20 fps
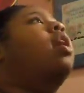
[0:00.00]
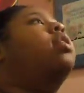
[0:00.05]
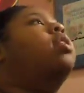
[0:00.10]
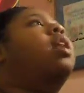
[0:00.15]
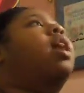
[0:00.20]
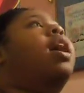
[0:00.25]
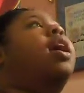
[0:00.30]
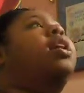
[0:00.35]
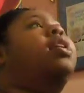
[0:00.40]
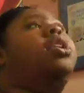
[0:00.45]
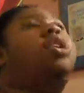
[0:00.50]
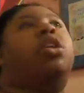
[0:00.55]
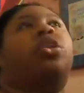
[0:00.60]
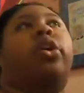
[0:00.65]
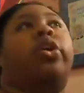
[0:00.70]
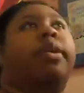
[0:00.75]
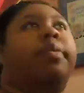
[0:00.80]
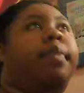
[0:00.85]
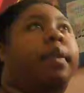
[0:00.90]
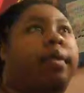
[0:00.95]
that she's
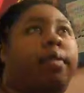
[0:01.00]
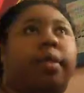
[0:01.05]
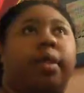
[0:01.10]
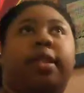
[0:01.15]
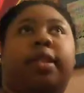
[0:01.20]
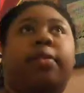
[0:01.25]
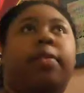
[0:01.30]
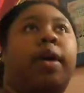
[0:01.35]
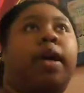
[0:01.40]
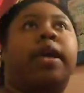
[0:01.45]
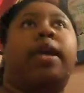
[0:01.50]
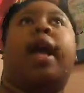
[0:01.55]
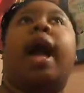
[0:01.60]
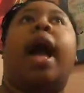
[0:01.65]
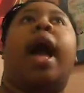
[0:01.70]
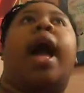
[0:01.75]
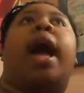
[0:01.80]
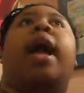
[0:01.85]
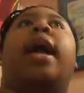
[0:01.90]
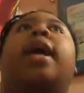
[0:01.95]
only been with one
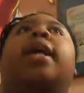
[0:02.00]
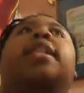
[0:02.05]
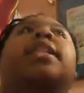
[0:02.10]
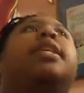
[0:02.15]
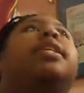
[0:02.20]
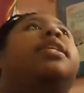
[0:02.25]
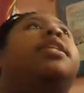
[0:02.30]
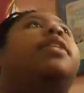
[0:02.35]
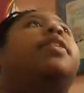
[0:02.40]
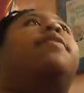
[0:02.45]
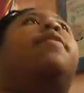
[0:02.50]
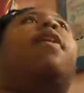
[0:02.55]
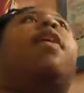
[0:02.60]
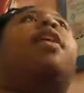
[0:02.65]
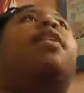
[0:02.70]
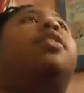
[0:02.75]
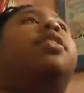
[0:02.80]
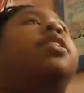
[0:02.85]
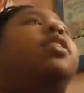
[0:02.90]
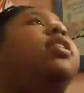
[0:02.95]
guy, and then
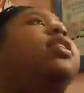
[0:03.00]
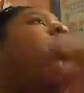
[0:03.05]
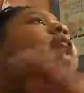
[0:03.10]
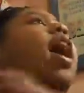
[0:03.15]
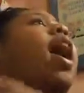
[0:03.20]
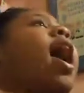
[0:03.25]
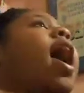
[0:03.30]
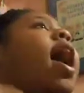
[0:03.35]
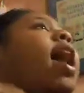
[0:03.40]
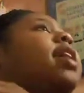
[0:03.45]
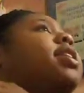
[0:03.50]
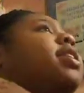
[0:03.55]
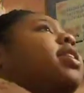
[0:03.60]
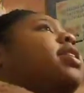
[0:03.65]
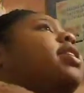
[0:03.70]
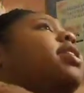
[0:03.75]
she has this